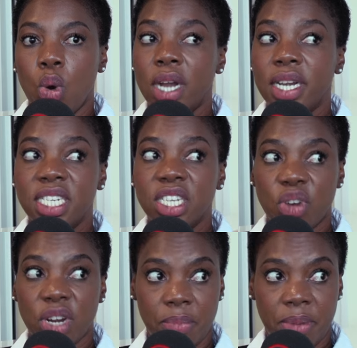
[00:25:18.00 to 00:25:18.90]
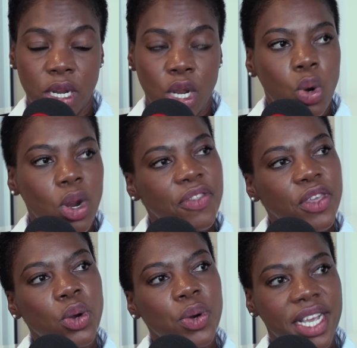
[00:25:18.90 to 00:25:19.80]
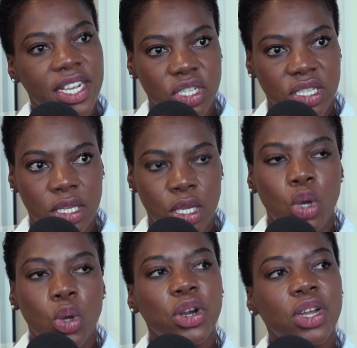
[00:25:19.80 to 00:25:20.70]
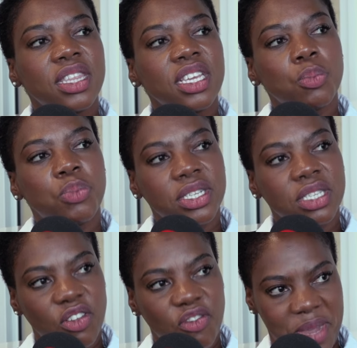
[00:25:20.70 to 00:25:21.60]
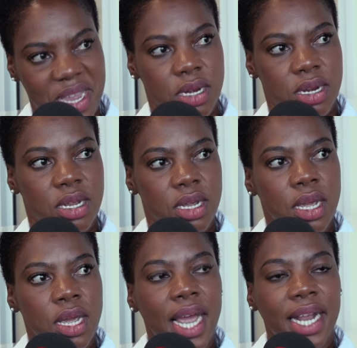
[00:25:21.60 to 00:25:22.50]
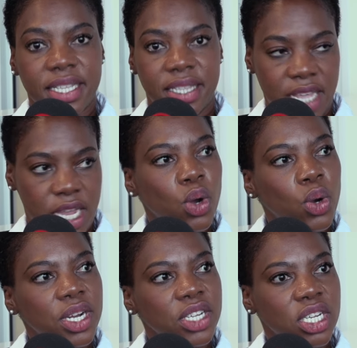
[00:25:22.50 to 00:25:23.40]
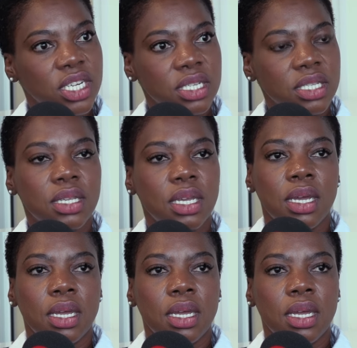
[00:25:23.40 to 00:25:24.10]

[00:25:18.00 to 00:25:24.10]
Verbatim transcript: who are leading credibly, who have their own agency, who are not there as proxies of men and their own agendas,